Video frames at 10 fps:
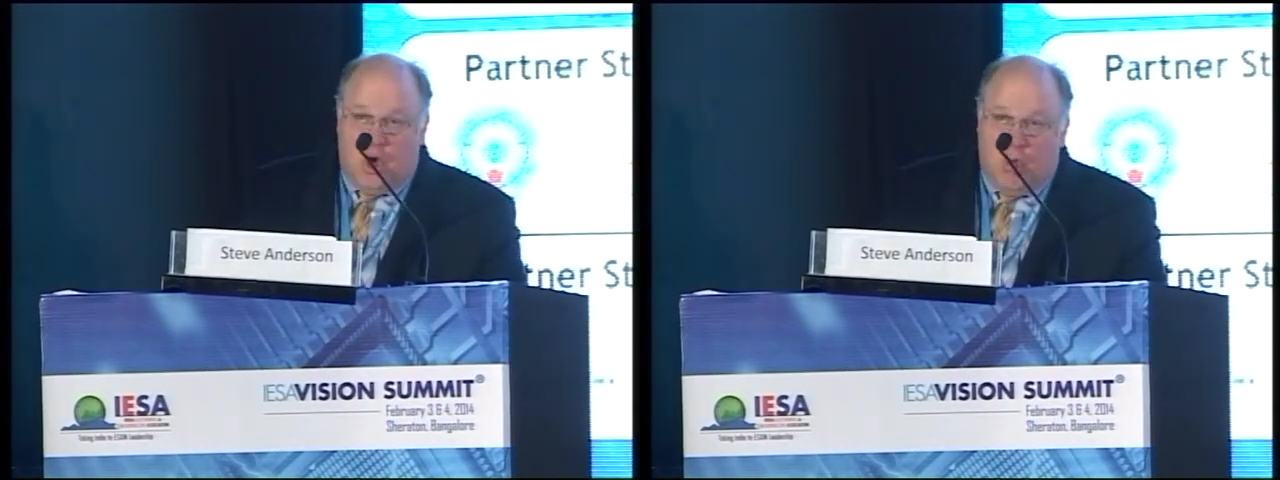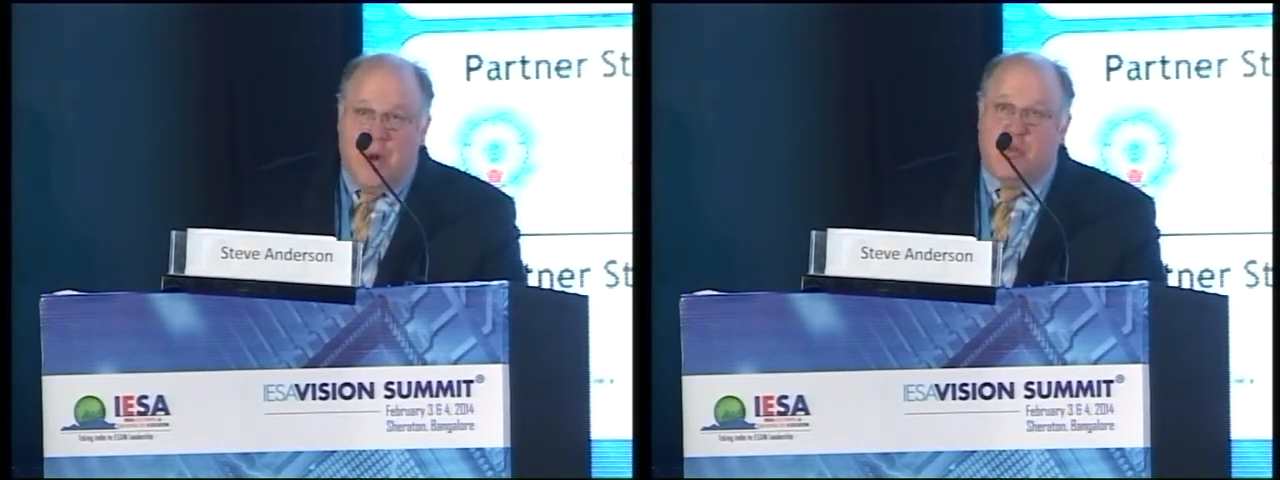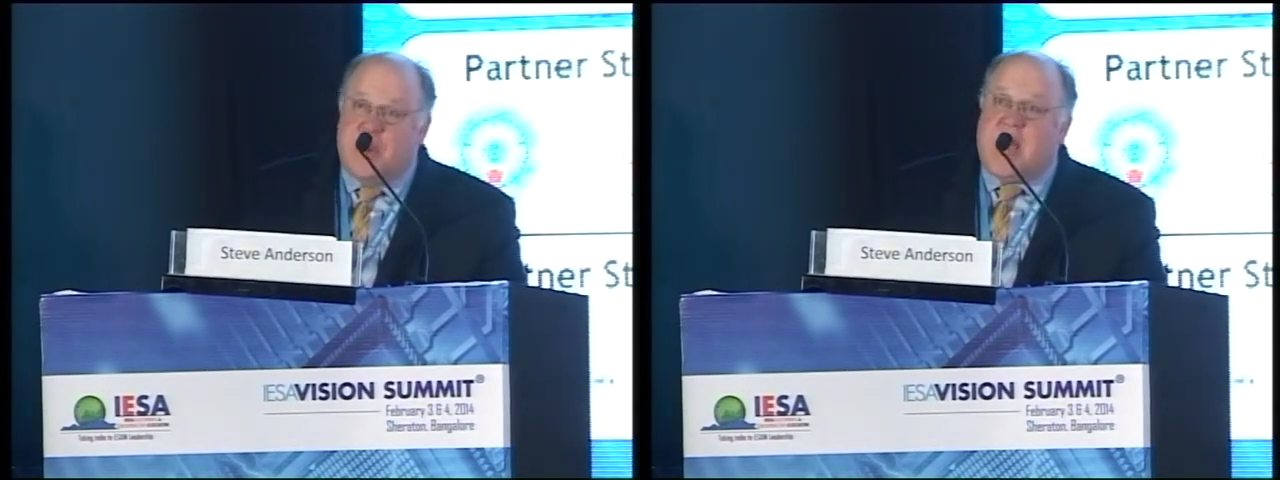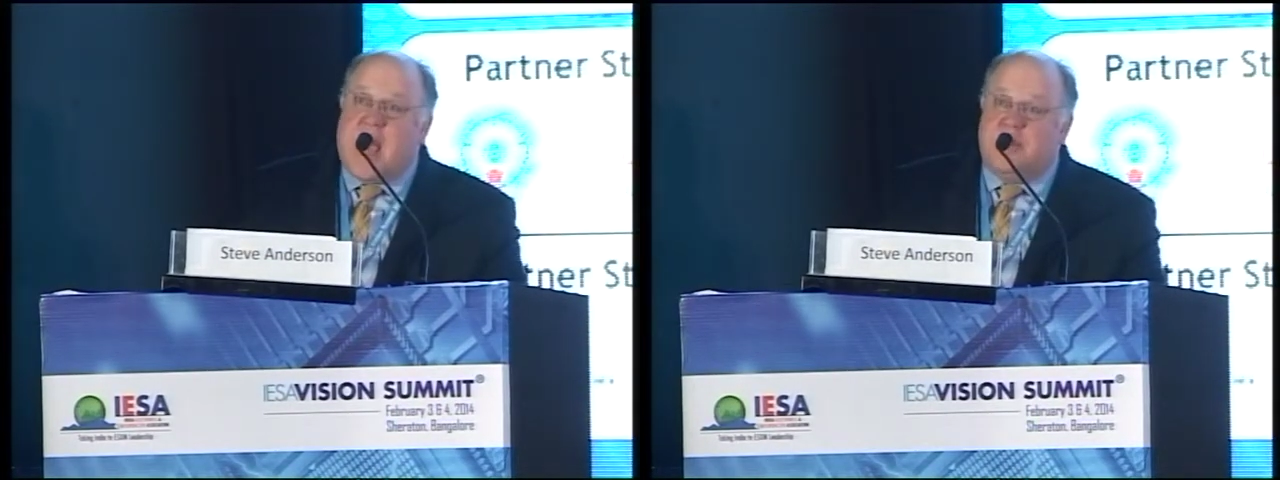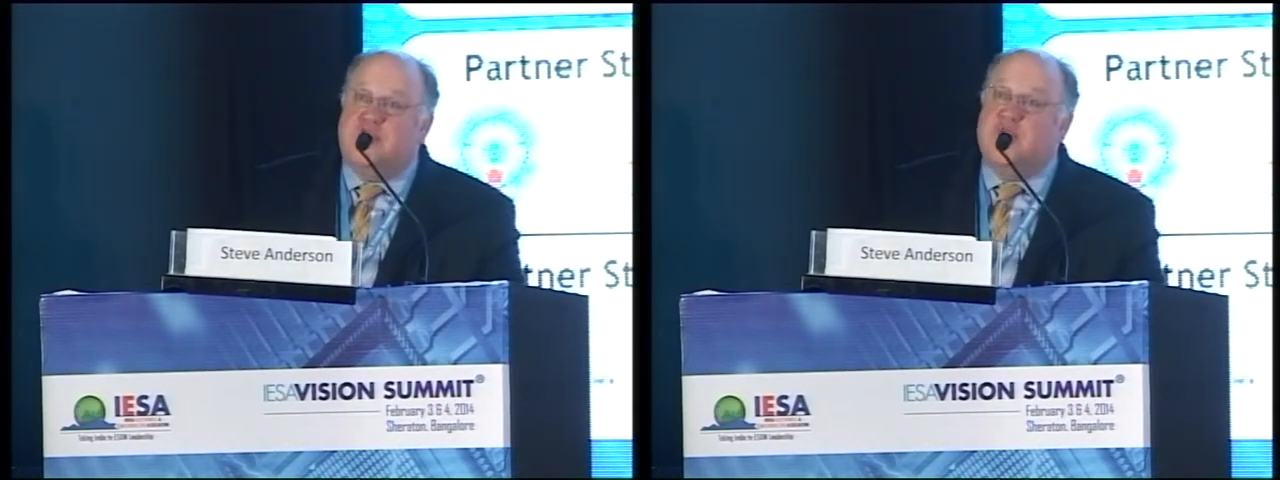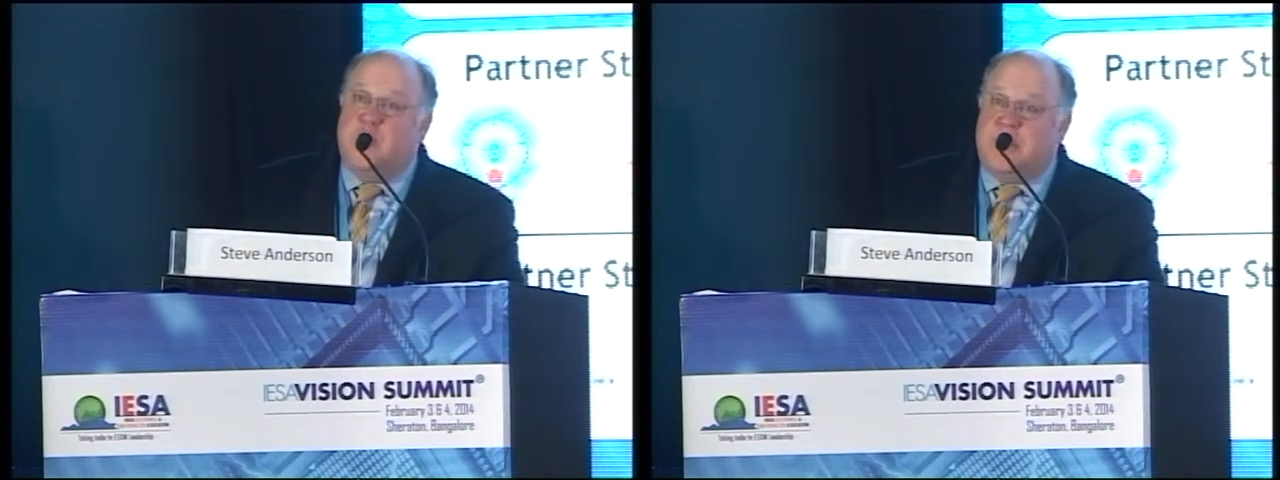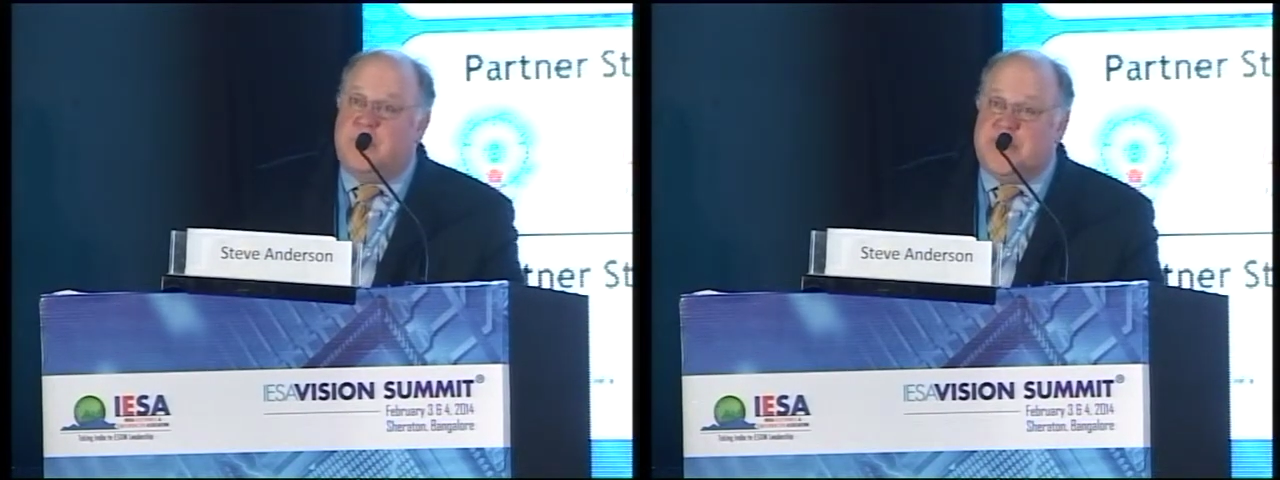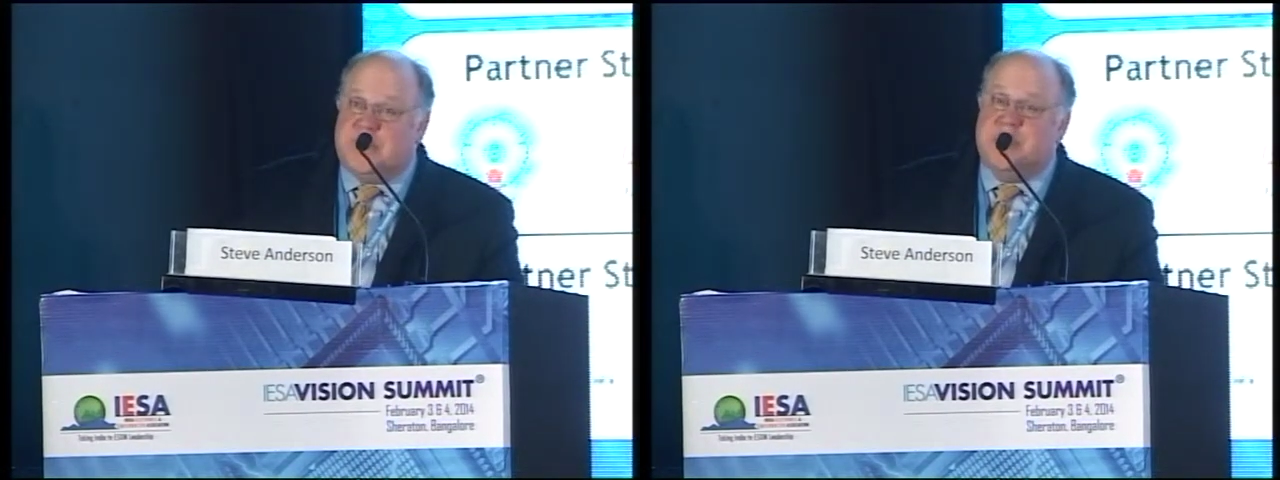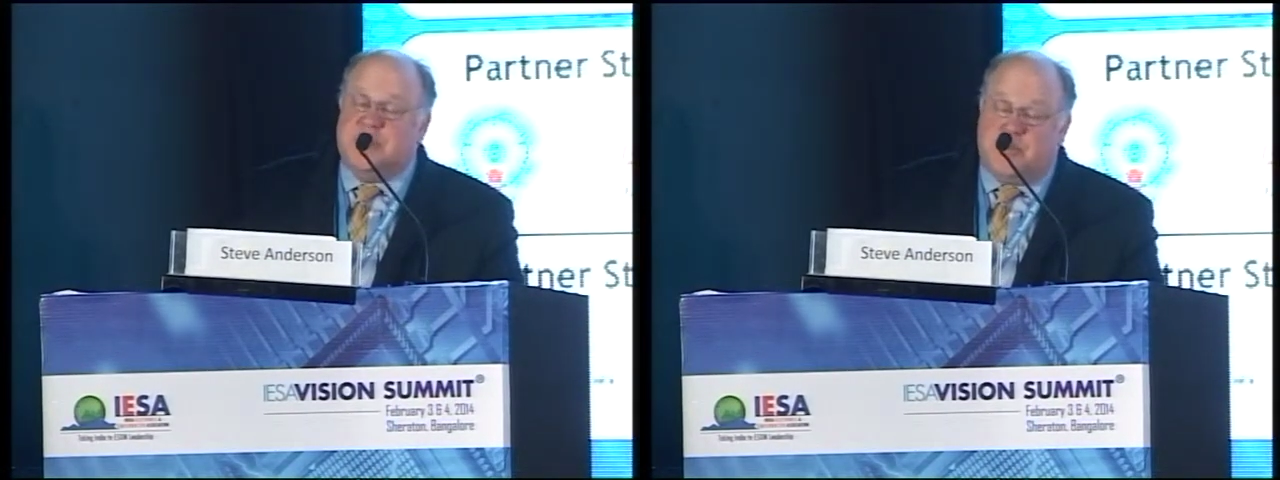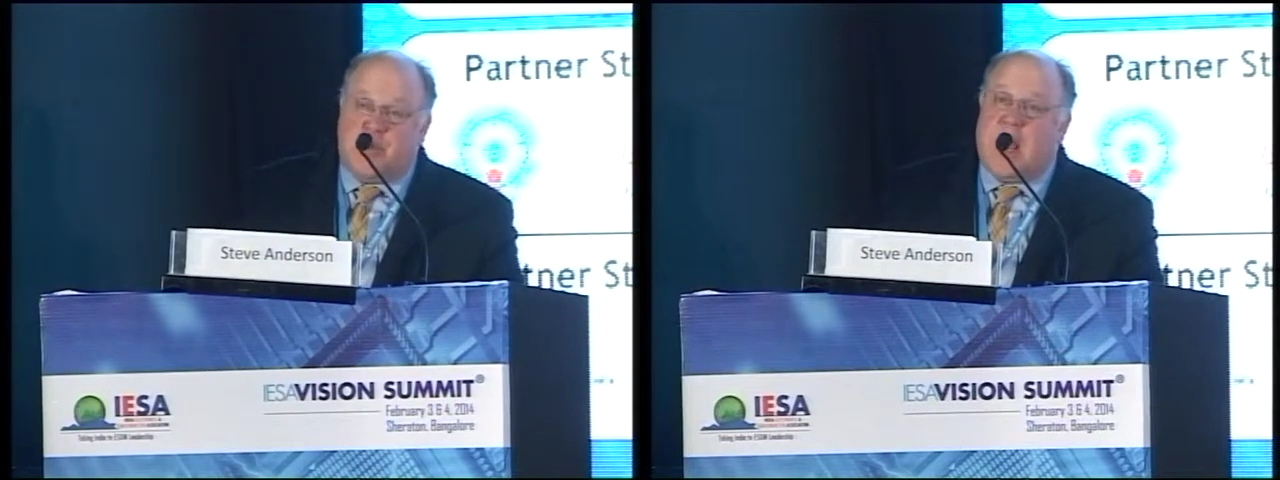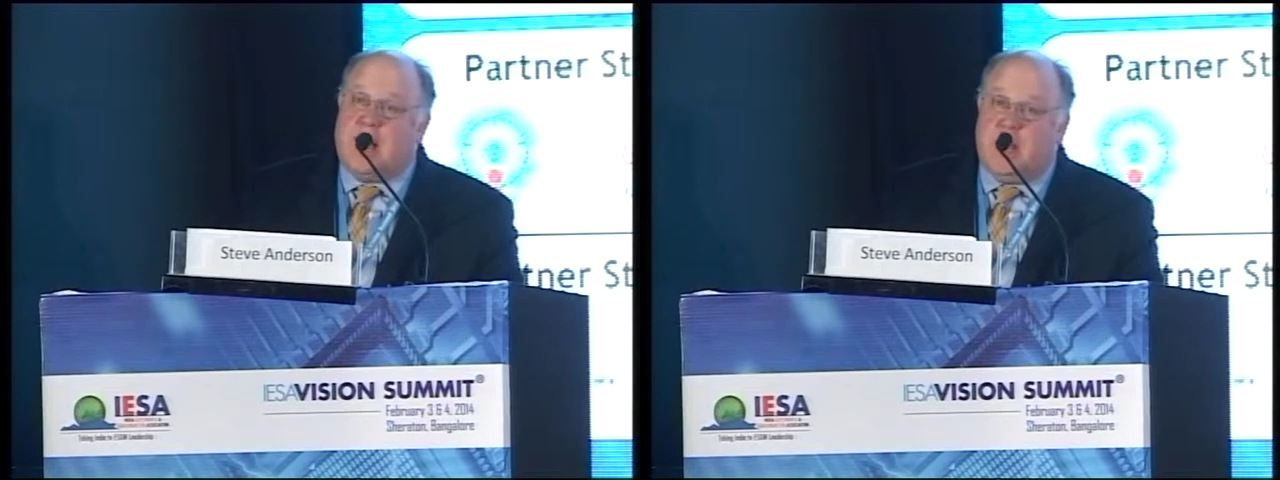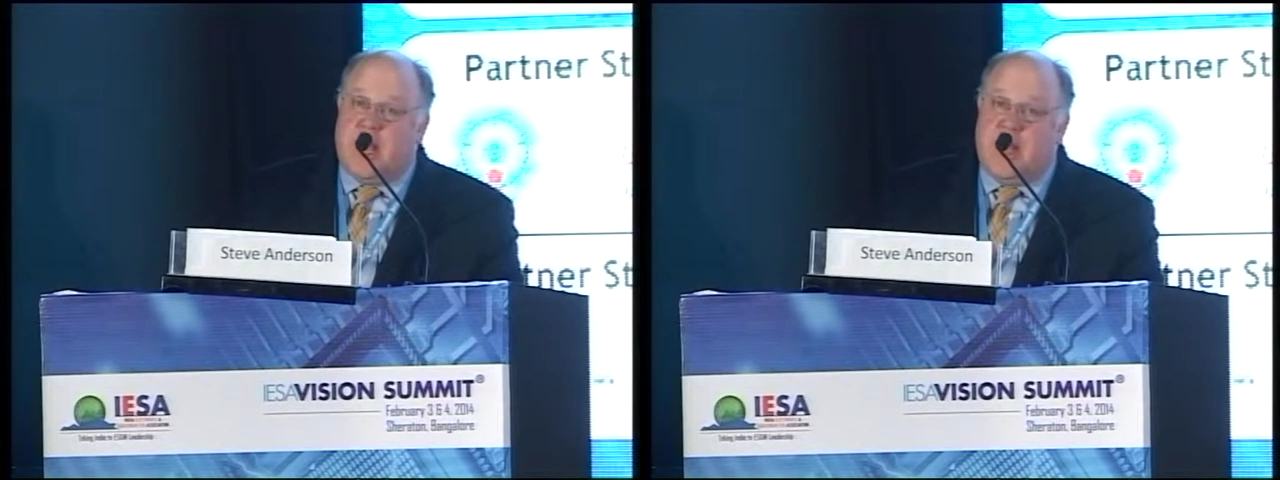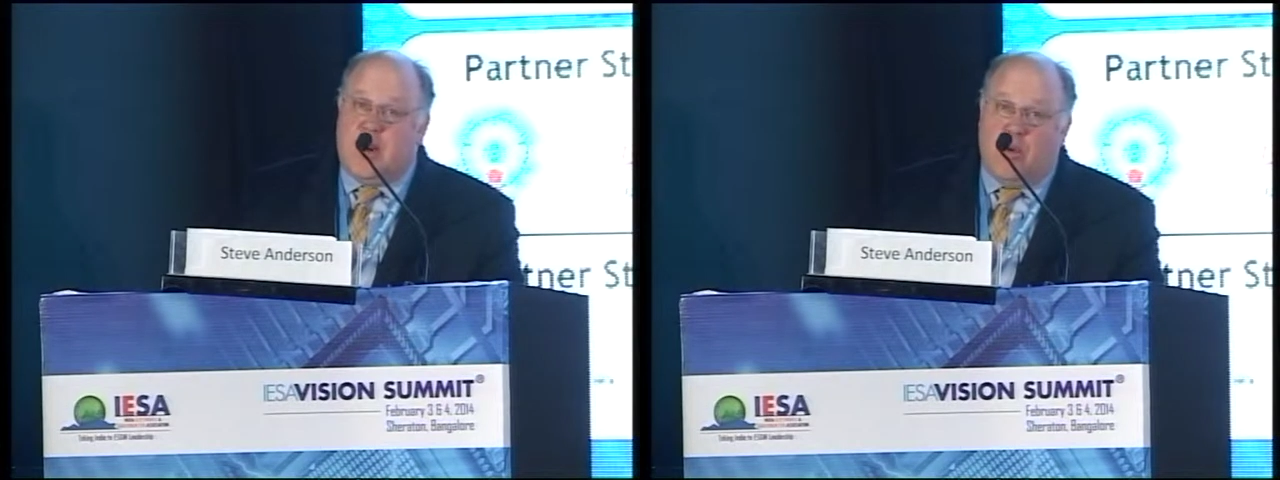we would not do in the business of product line